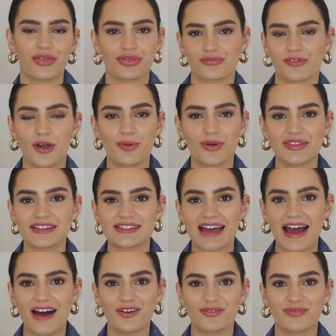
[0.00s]
throw on this
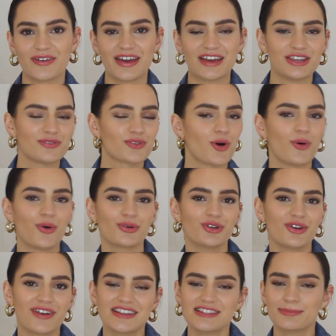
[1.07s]
outfit. You've got all
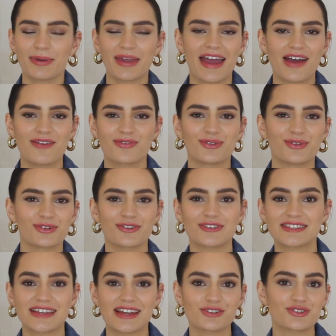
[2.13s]
your SPF and all your
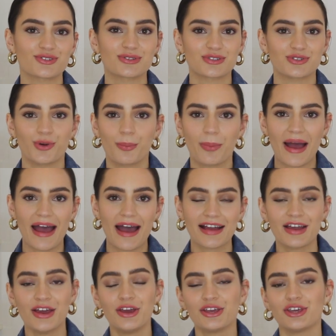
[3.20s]
essentials in your
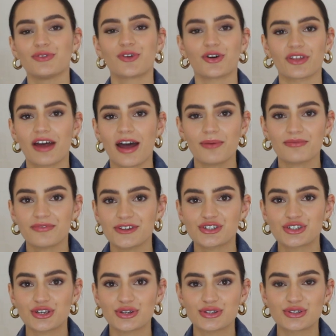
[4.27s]
bag. You've got the comfy
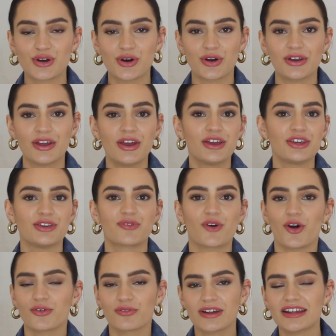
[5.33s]
shoes on. You've
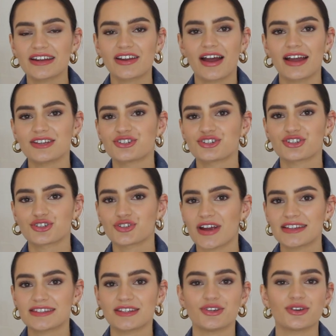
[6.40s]
got a really nice just
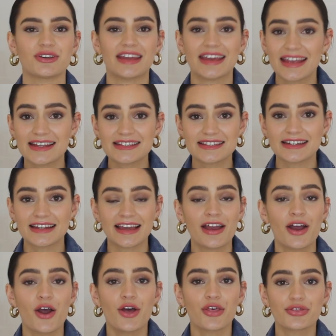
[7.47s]
dress that you can easily
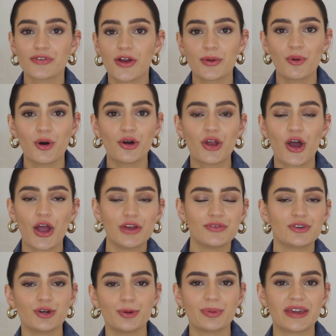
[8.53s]
throw on
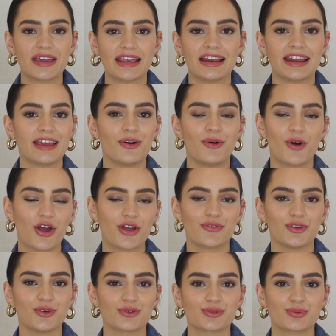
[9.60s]
over your bikini or over
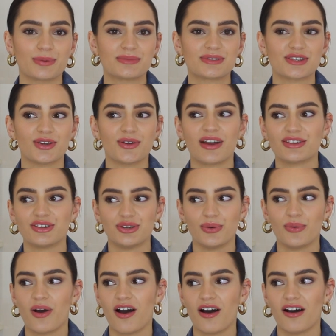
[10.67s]
your swimsuit. And
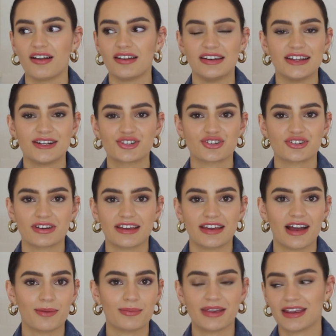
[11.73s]
you are
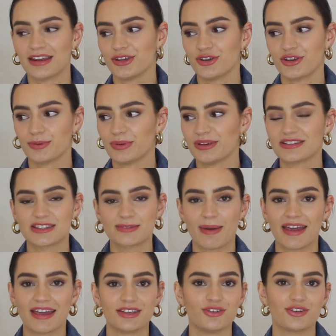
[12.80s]
literally, I mean, you could be in
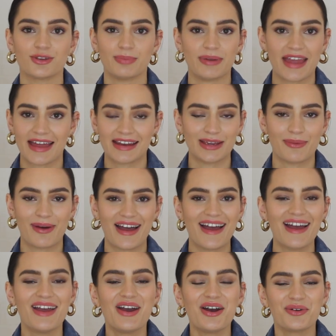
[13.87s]
Spain, you could be
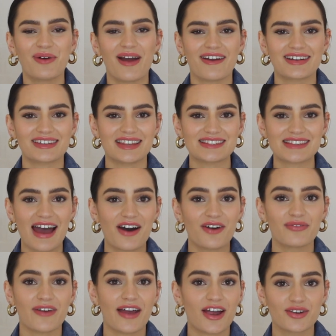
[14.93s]
anywhere wearing this
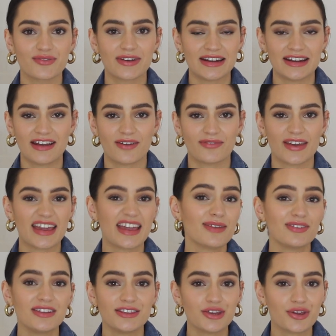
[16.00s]
outfit. I really love it.
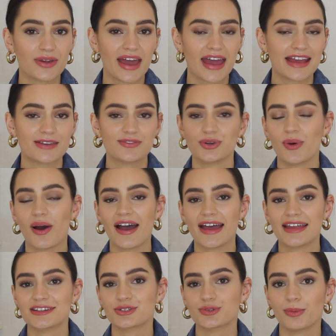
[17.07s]
Even in the UK, if you are
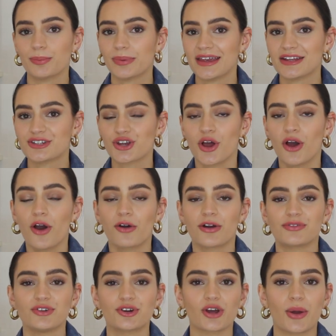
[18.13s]
heading to a beach or
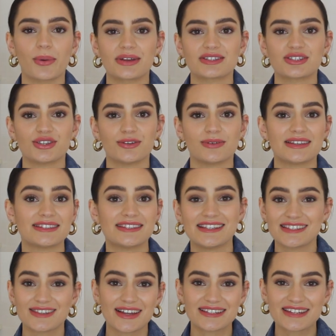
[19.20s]
if you're going to a
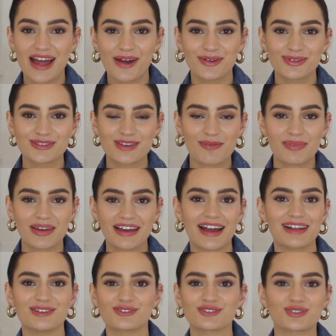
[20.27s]
seaside town or something
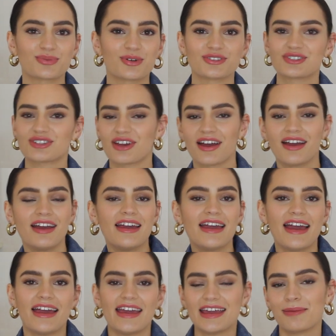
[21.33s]
and you just want to
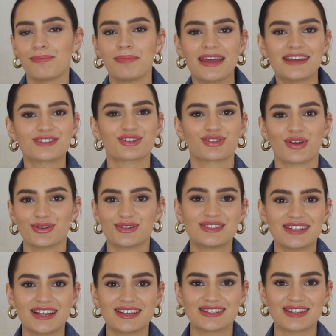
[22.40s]
emit those
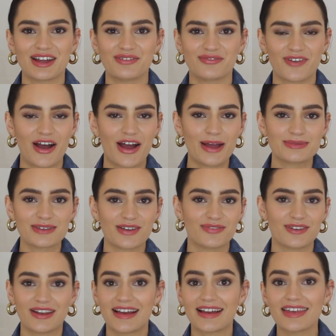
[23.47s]
seaside vibes, I
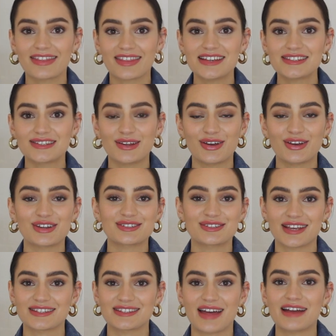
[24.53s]
feel like this look
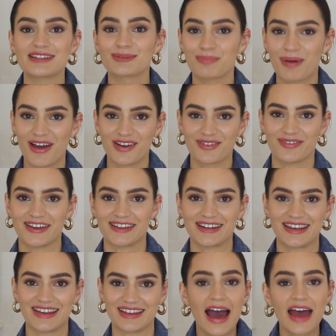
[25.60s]
does that
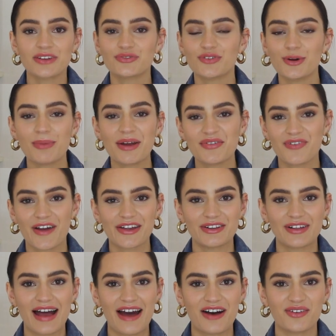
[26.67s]
perfectly. And for my
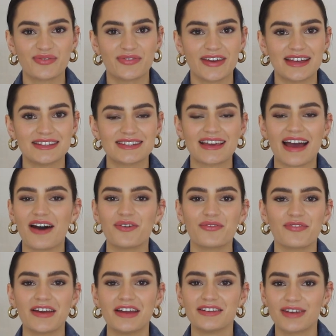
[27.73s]
final outfit,
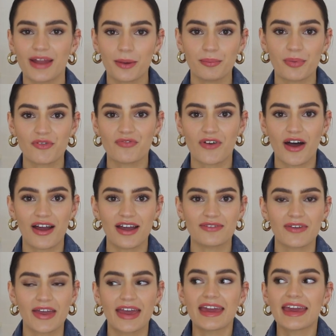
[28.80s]
outfit number
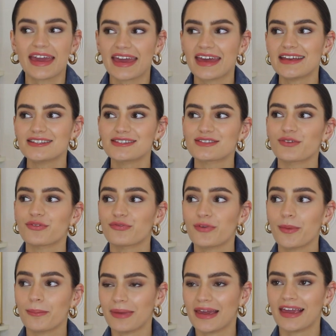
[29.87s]
5 is,
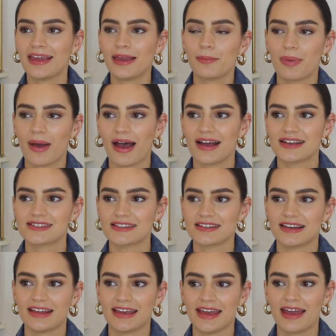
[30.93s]
for me
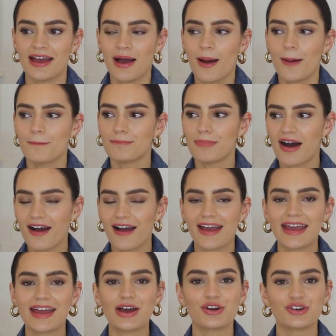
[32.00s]
personally,
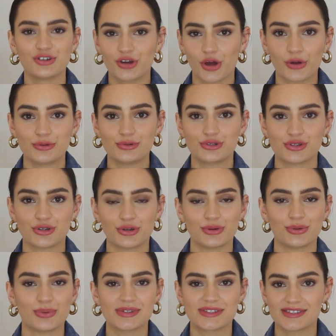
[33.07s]
my
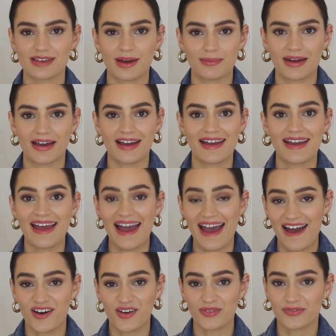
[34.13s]
go-to summer
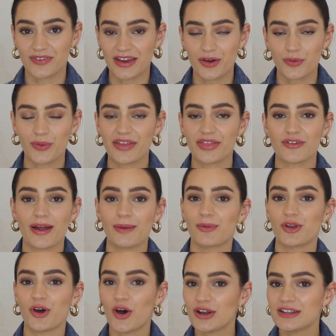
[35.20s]
outfit, whether I'm
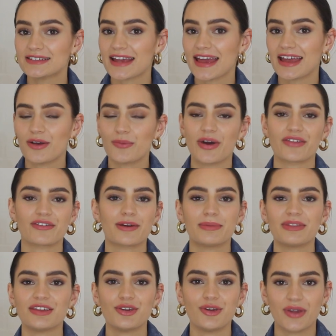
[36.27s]
on holiday, whether I'm
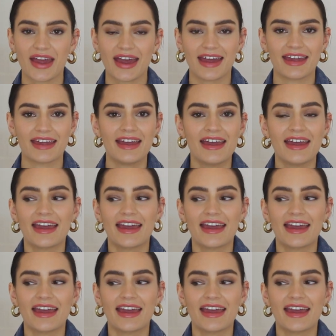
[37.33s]
in the UK.